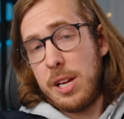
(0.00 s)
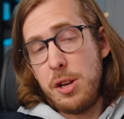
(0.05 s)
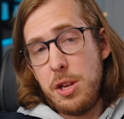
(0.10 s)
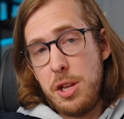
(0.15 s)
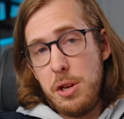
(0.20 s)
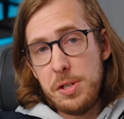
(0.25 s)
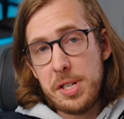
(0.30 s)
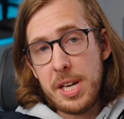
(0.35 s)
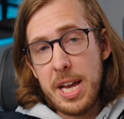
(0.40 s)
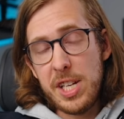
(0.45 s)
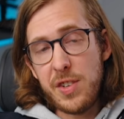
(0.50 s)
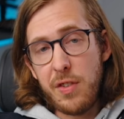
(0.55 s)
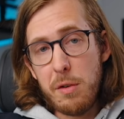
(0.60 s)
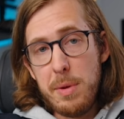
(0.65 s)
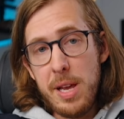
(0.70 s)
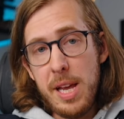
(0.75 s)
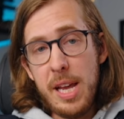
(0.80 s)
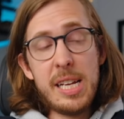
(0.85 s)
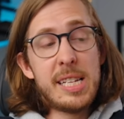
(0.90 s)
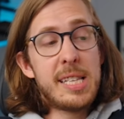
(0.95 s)
good use case for
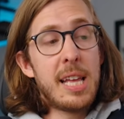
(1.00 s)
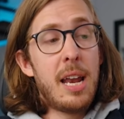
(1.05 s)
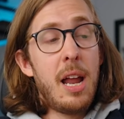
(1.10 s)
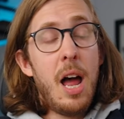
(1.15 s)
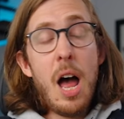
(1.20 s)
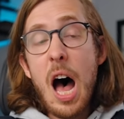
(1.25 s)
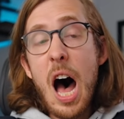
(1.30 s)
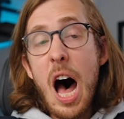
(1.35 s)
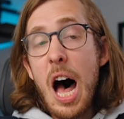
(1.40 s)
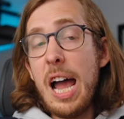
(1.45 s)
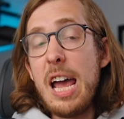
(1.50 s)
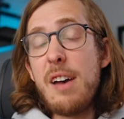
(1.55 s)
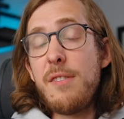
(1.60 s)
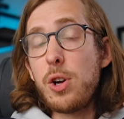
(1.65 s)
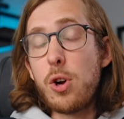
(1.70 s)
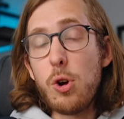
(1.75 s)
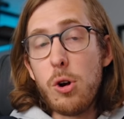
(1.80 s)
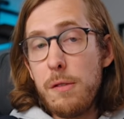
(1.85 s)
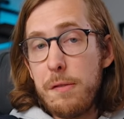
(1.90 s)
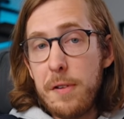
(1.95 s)
me is that I have a
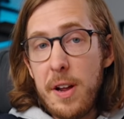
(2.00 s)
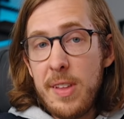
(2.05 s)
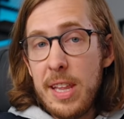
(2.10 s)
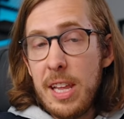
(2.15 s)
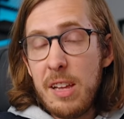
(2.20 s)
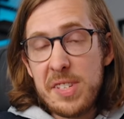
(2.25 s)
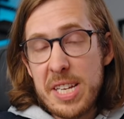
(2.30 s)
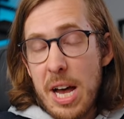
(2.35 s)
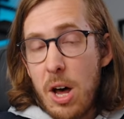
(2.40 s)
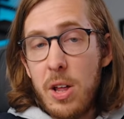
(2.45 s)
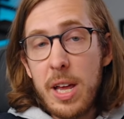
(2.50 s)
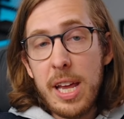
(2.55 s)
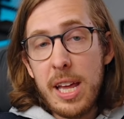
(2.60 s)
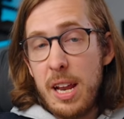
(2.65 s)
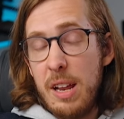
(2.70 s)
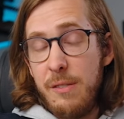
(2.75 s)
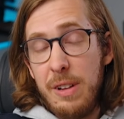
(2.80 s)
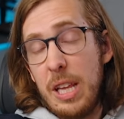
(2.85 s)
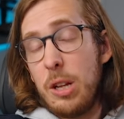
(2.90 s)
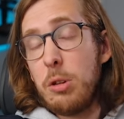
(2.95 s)
girlfriend that lives out in
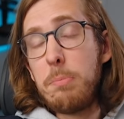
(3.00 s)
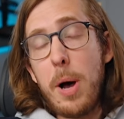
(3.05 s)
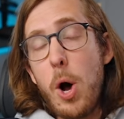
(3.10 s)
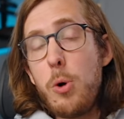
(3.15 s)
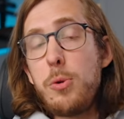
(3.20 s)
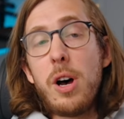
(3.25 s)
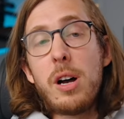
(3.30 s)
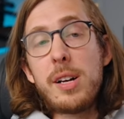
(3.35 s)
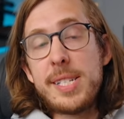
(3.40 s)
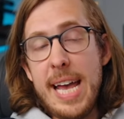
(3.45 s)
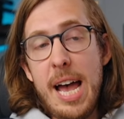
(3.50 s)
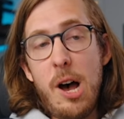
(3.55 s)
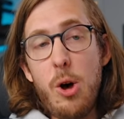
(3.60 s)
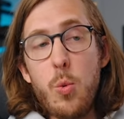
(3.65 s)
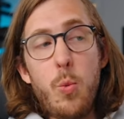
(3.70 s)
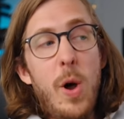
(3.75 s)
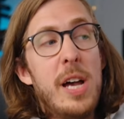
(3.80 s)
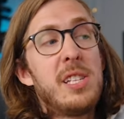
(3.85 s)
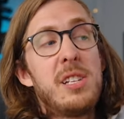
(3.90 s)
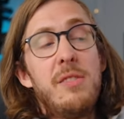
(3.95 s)
a little podunk
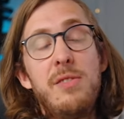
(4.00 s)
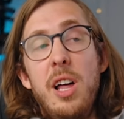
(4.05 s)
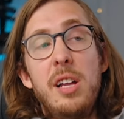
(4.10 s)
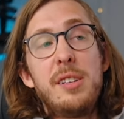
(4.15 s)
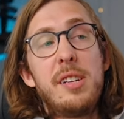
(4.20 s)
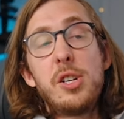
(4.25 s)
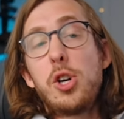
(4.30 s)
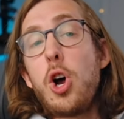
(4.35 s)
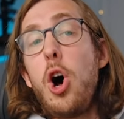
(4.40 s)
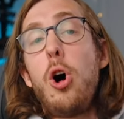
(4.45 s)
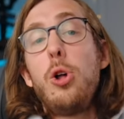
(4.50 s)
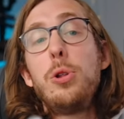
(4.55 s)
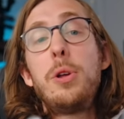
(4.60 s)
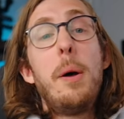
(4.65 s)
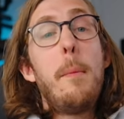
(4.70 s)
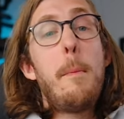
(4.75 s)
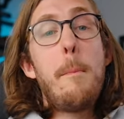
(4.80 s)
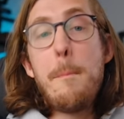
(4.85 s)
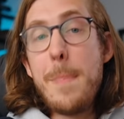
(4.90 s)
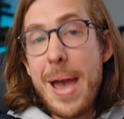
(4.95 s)
town west of London called
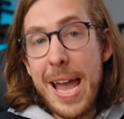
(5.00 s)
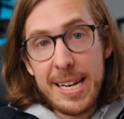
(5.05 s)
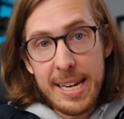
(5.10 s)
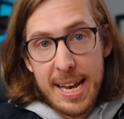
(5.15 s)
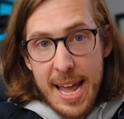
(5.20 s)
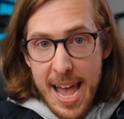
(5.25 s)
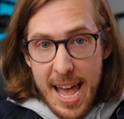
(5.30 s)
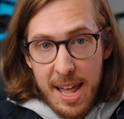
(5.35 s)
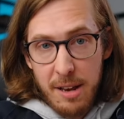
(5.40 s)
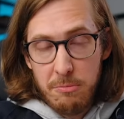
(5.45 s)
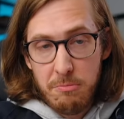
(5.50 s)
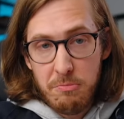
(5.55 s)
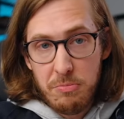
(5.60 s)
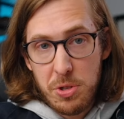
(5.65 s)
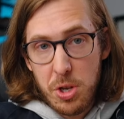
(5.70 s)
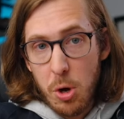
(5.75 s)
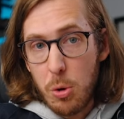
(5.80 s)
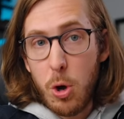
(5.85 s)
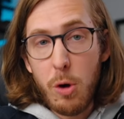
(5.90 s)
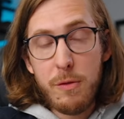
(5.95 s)
Maidenhead.
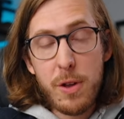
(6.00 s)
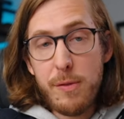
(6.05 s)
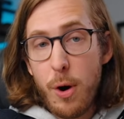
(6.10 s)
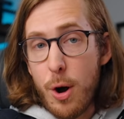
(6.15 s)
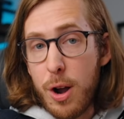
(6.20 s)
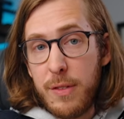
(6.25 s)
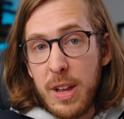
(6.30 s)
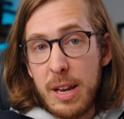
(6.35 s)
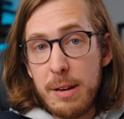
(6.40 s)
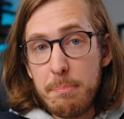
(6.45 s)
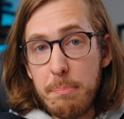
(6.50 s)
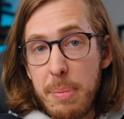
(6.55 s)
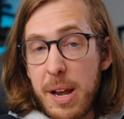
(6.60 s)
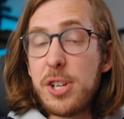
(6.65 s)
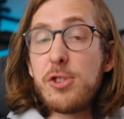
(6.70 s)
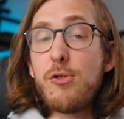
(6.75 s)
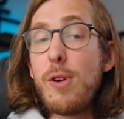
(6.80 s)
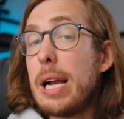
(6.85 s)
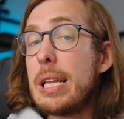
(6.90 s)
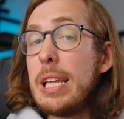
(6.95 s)
Don't know if you've heard of it, but
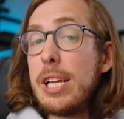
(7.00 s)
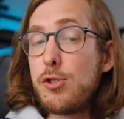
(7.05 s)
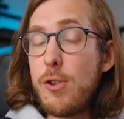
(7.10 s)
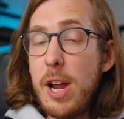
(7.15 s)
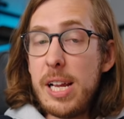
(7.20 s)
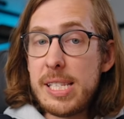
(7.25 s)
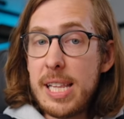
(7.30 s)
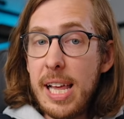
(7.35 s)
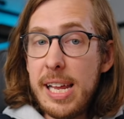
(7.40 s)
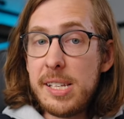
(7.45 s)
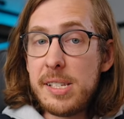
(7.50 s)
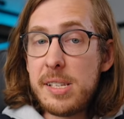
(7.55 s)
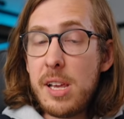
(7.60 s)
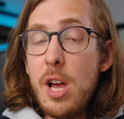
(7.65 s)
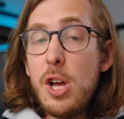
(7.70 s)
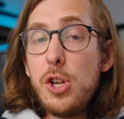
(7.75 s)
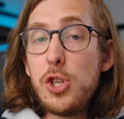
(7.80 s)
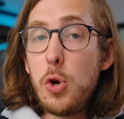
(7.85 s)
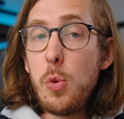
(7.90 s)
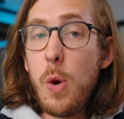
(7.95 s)
it directly translates
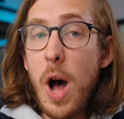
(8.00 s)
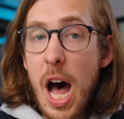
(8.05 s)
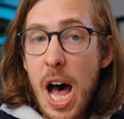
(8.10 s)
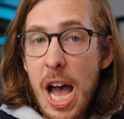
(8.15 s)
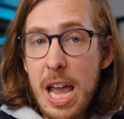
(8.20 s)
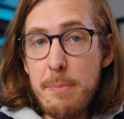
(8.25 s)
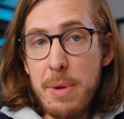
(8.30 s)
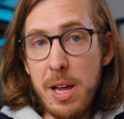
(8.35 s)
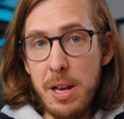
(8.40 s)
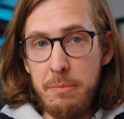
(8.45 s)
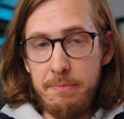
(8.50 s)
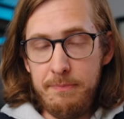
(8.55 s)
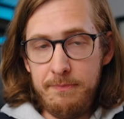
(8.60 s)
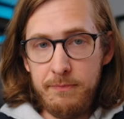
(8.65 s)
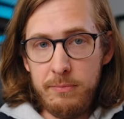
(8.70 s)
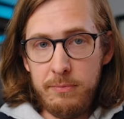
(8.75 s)
to Hymen.